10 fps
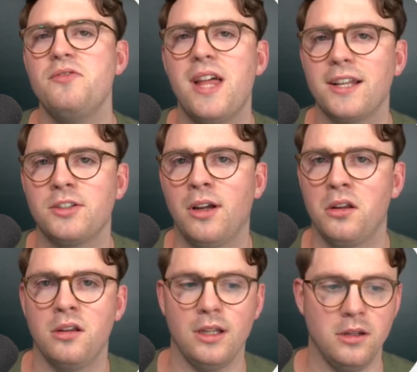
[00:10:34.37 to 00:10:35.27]
that's
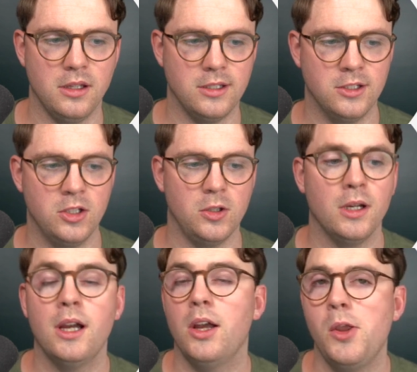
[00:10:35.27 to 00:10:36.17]
nice and easy to do.
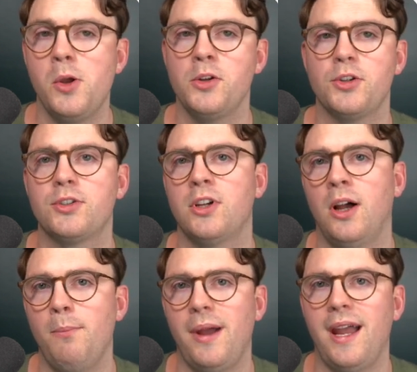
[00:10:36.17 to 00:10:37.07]
You can just
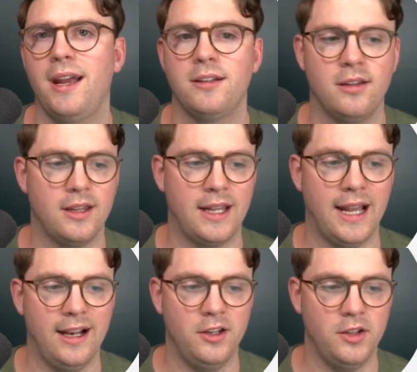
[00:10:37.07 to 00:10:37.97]
come back to the
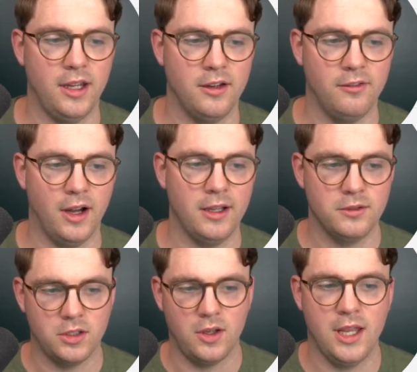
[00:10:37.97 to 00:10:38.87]
calendar invite.
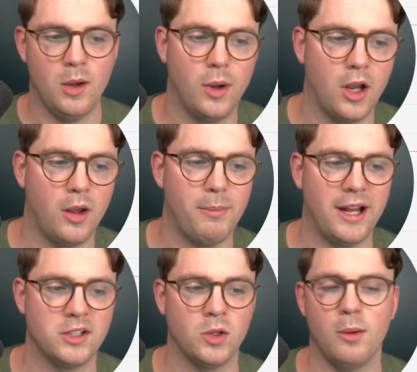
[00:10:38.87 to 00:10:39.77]
So here we're going
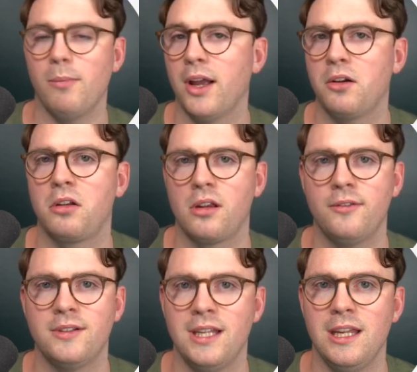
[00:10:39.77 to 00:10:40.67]
back to our
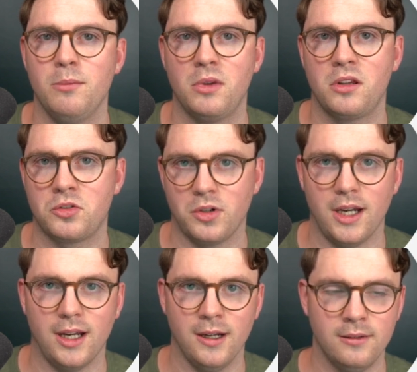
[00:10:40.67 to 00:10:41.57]
Microsoft Teams
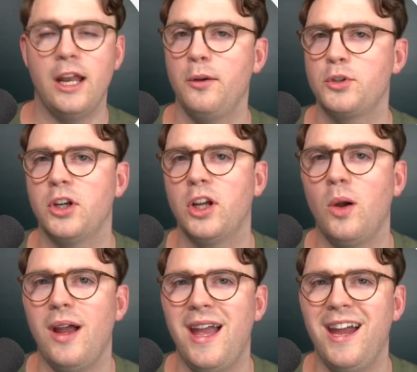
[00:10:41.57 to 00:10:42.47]
training. And I'm just going to
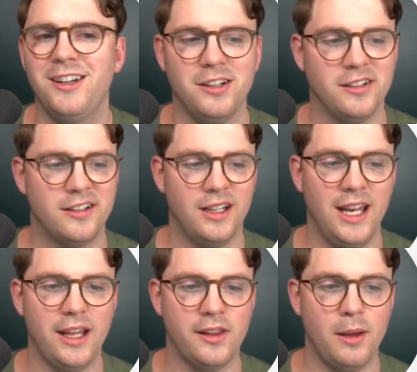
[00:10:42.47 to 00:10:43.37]
go ahead and
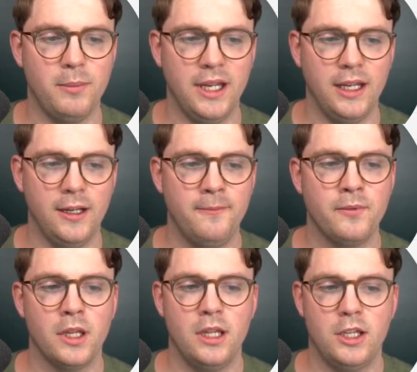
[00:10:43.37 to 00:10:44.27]
select that meeting.
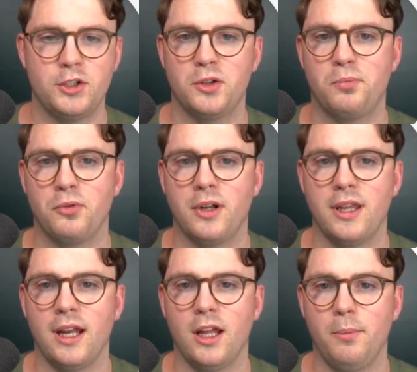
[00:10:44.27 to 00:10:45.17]
Let's just bring
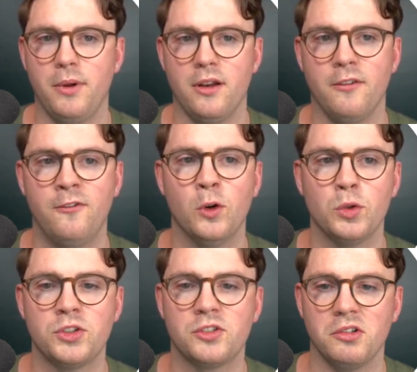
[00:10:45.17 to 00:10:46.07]
that up in
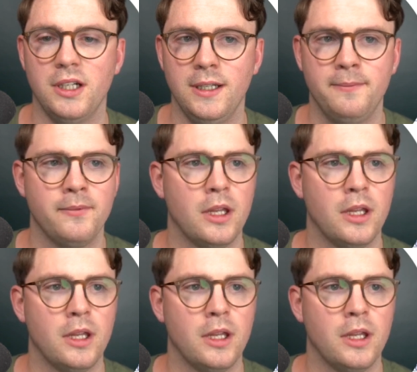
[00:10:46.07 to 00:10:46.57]
full screen.